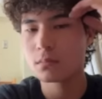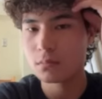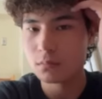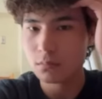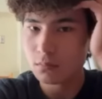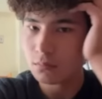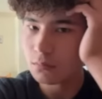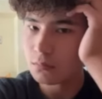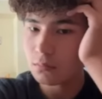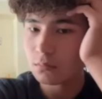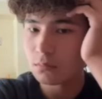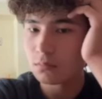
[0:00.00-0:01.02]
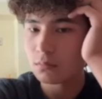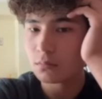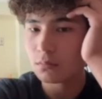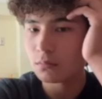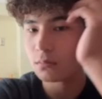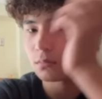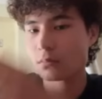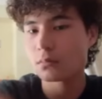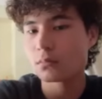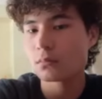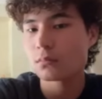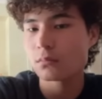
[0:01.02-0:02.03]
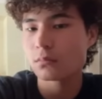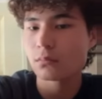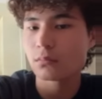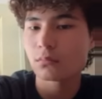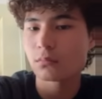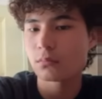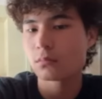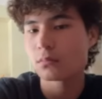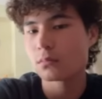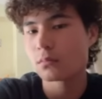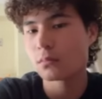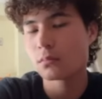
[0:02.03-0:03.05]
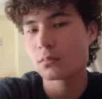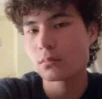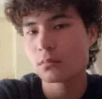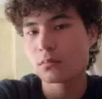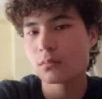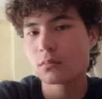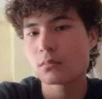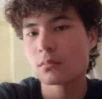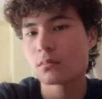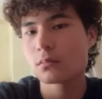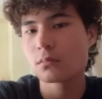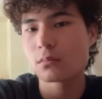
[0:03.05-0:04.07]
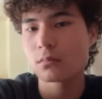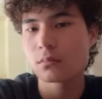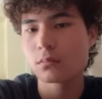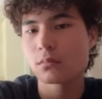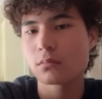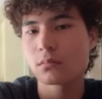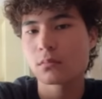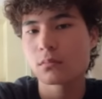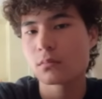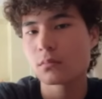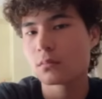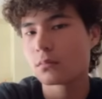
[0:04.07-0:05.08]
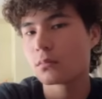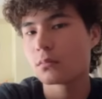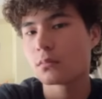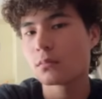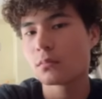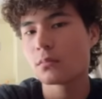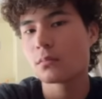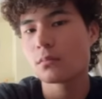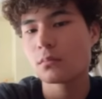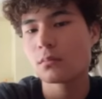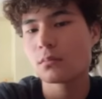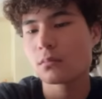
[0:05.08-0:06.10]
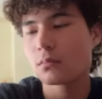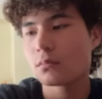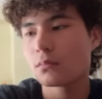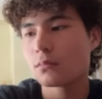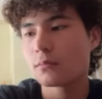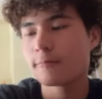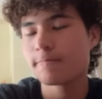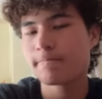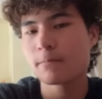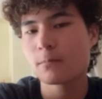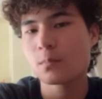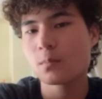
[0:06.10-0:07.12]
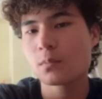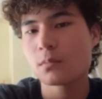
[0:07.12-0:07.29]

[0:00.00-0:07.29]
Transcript: No words are spoken by the person on screen.